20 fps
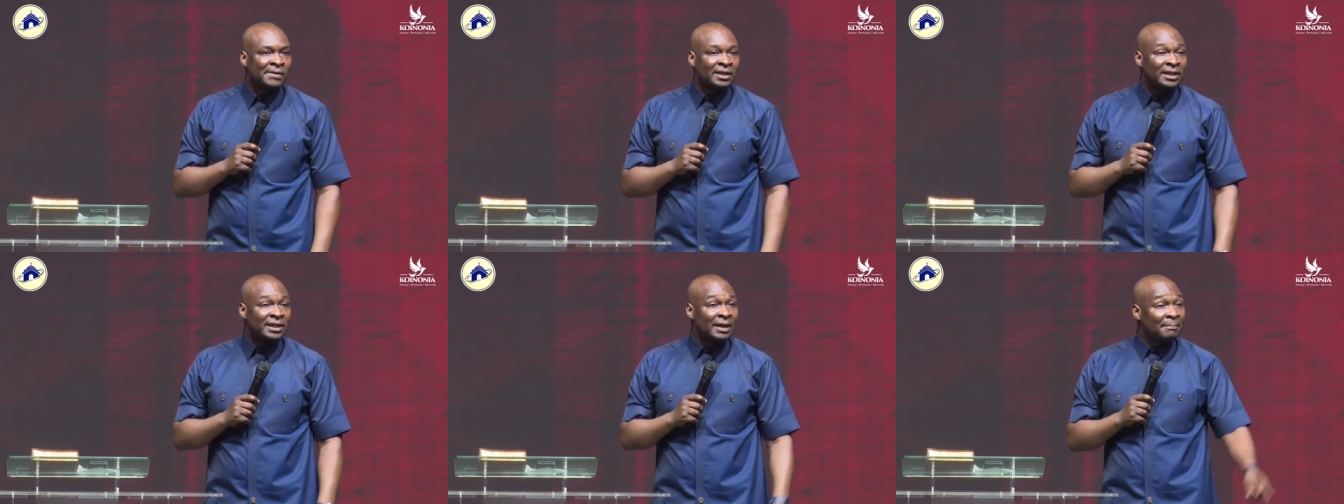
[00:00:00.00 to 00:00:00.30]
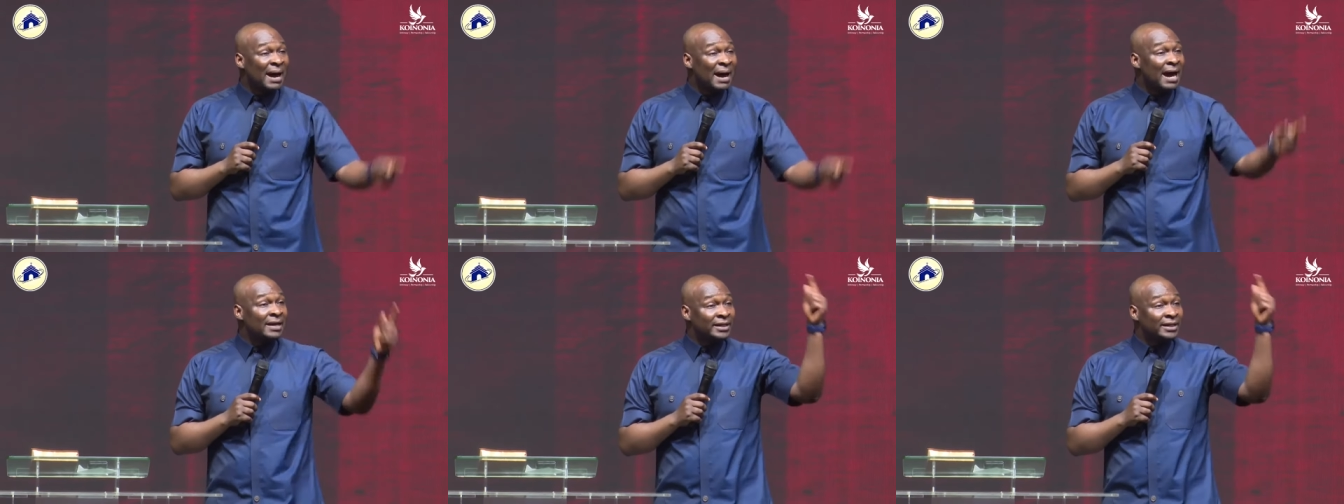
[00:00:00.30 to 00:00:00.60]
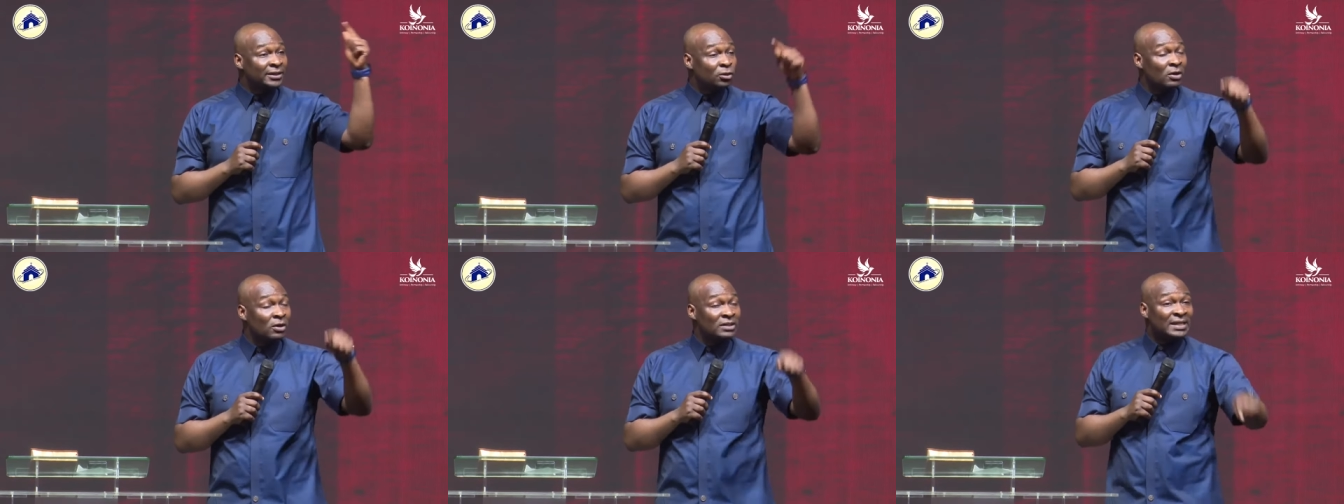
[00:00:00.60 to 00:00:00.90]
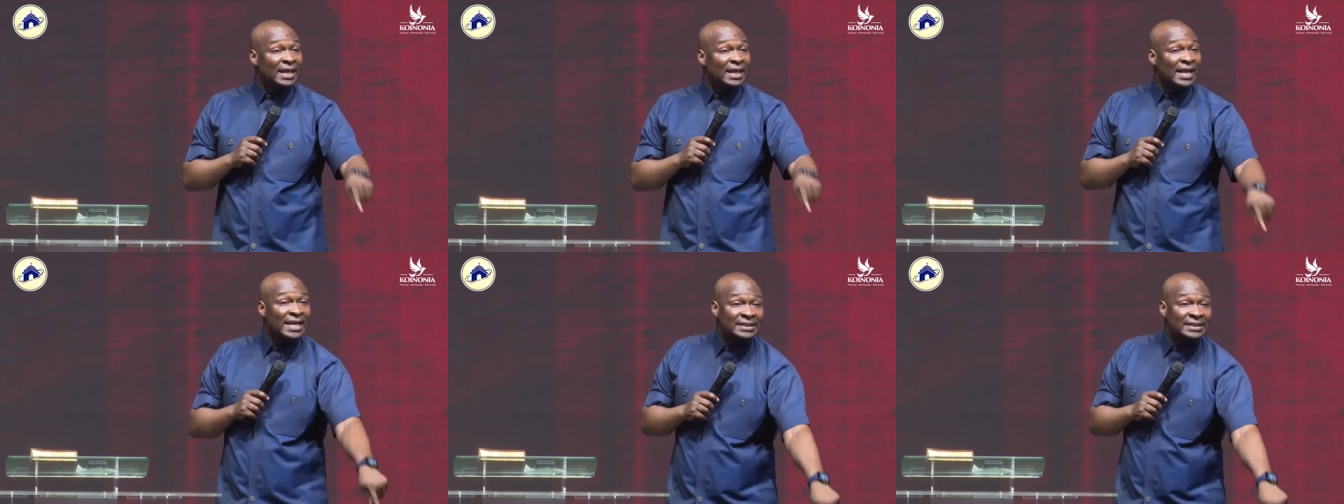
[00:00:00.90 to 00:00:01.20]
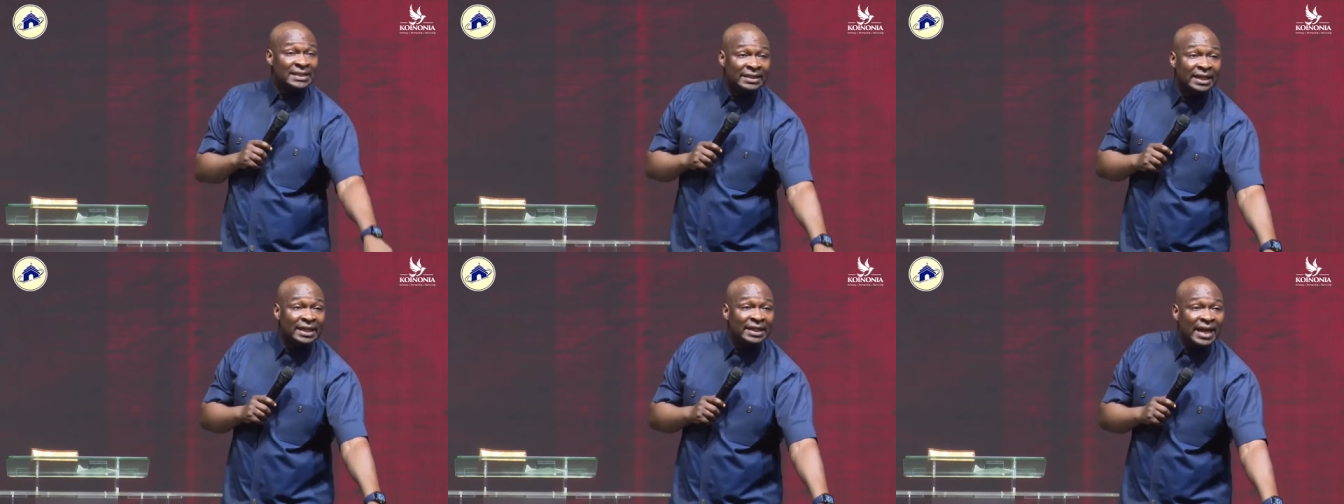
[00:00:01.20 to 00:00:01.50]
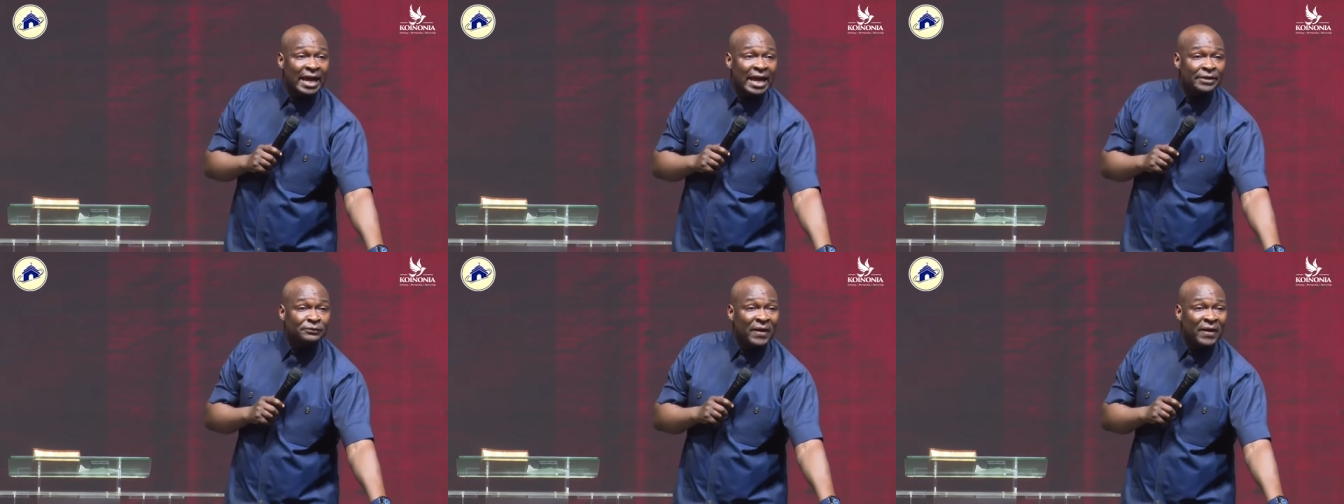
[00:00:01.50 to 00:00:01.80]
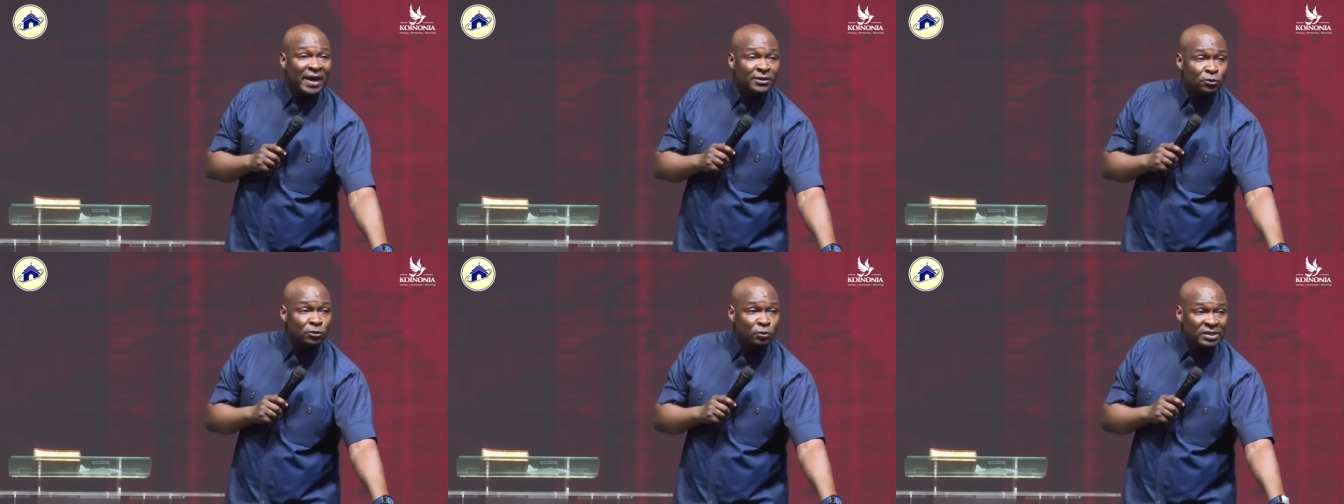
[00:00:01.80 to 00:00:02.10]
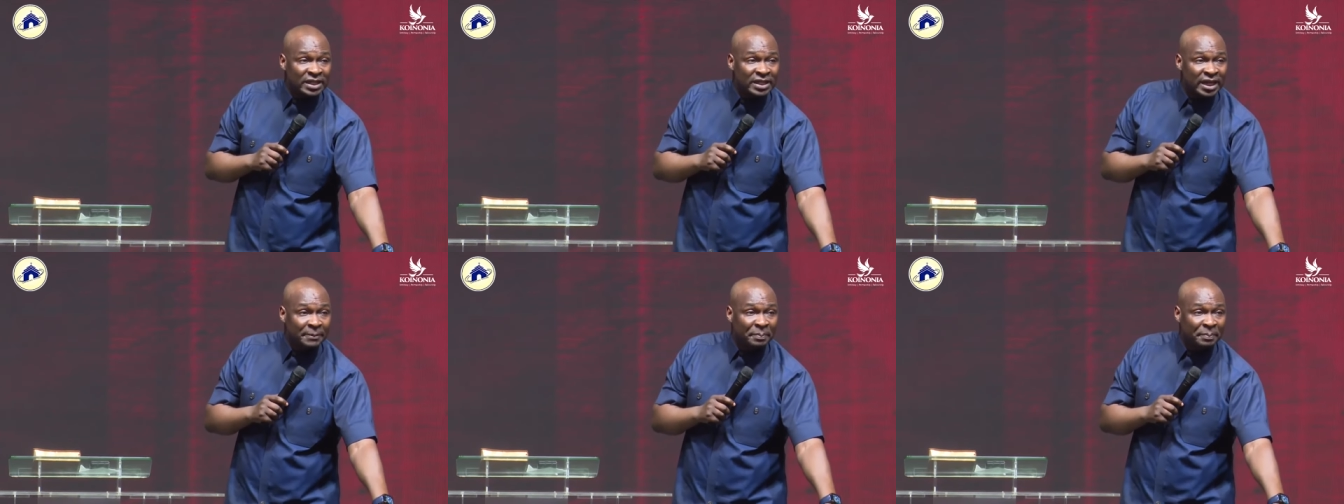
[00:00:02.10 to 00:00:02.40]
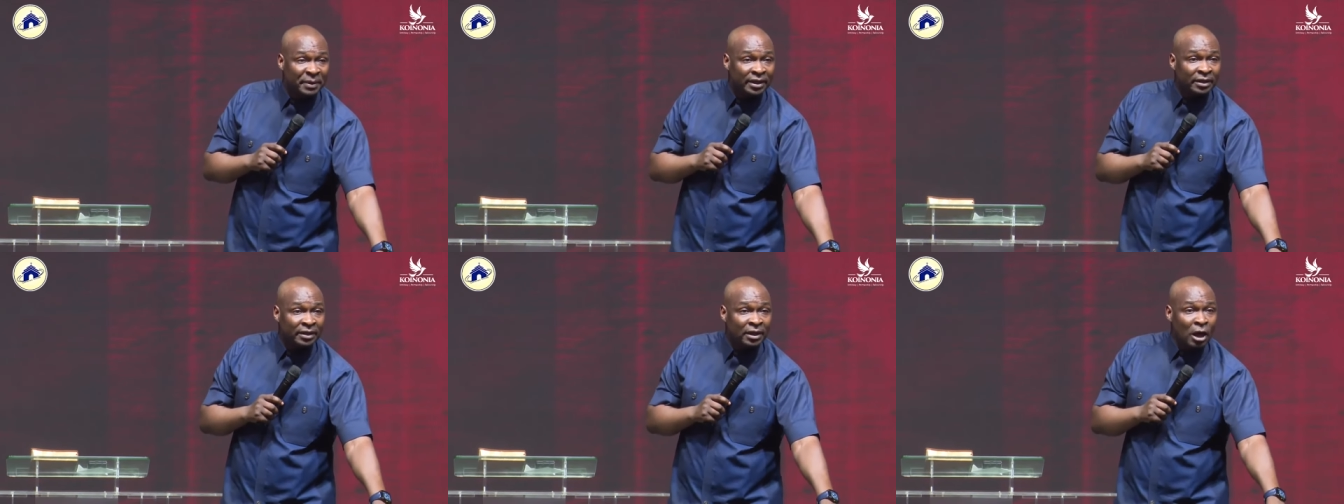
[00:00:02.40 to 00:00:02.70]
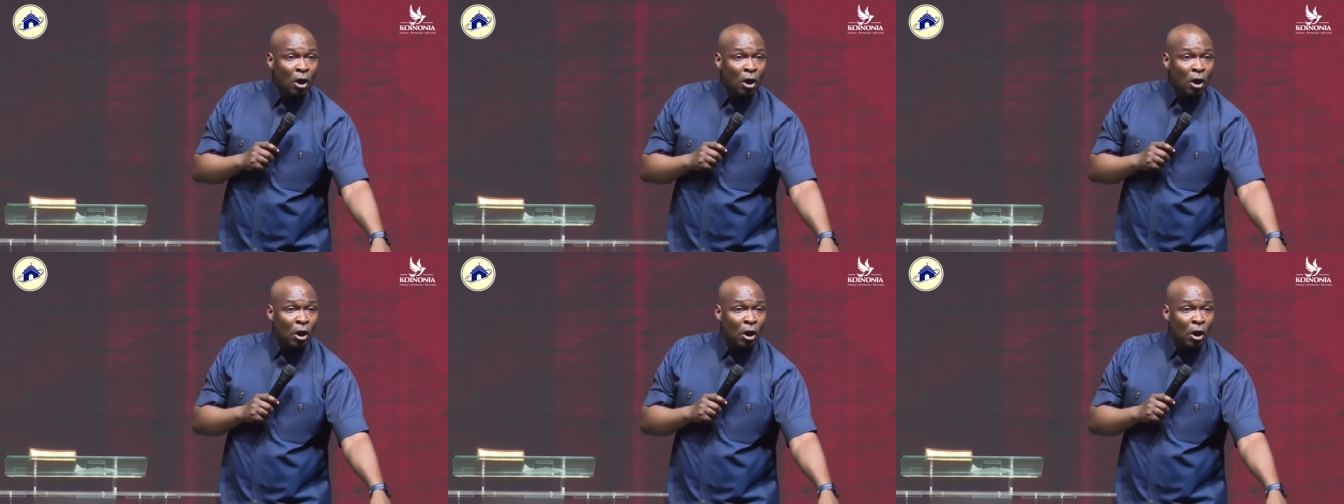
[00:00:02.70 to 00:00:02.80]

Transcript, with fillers: The man returns late in the night, finds you sleeping,